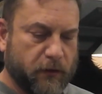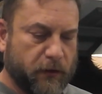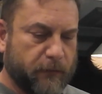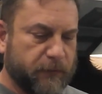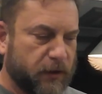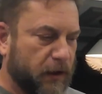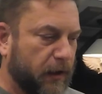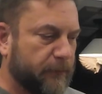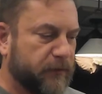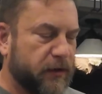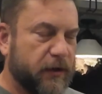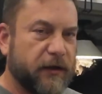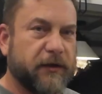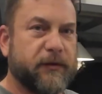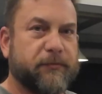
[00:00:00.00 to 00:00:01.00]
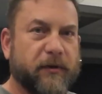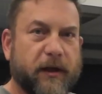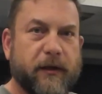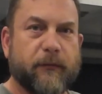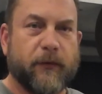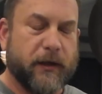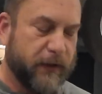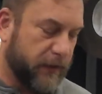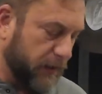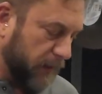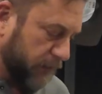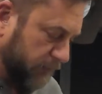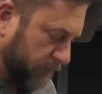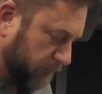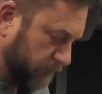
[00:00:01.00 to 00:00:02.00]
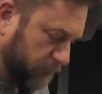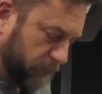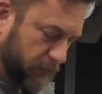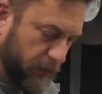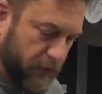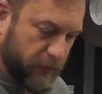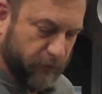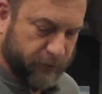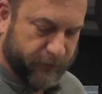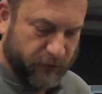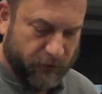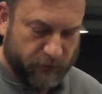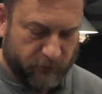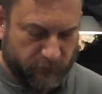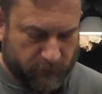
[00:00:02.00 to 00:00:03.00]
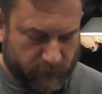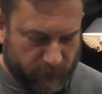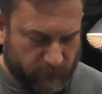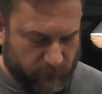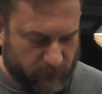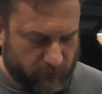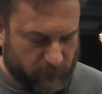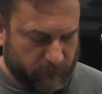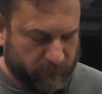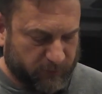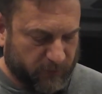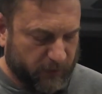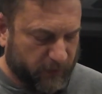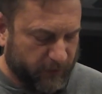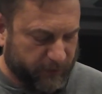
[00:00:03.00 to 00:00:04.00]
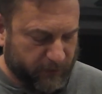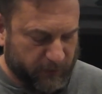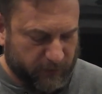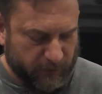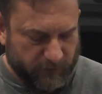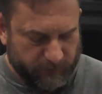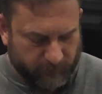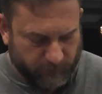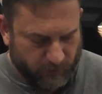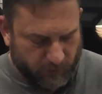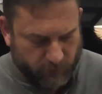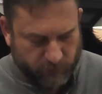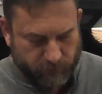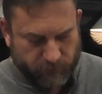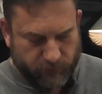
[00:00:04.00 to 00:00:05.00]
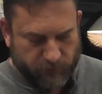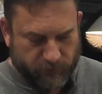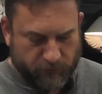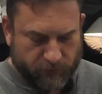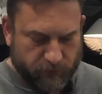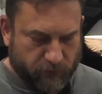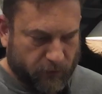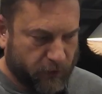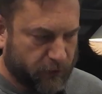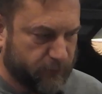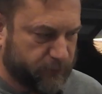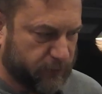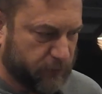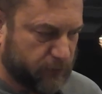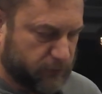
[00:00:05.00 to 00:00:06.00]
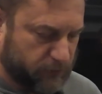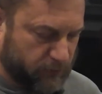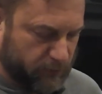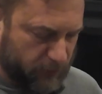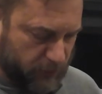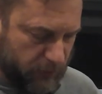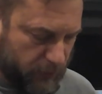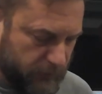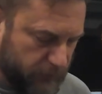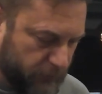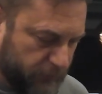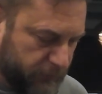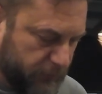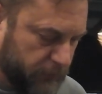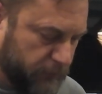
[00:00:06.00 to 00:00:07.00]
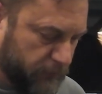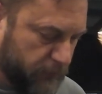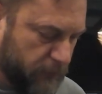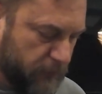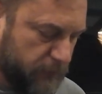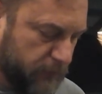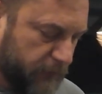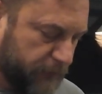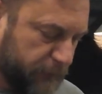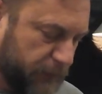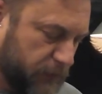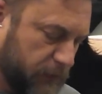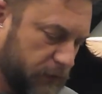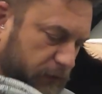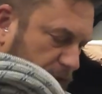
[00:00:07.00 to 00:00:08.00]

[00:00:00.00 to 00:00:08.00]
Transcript: I'm gonna explain why I got all these, but I think these are all just hoses, and I don't think they're all gonna fit in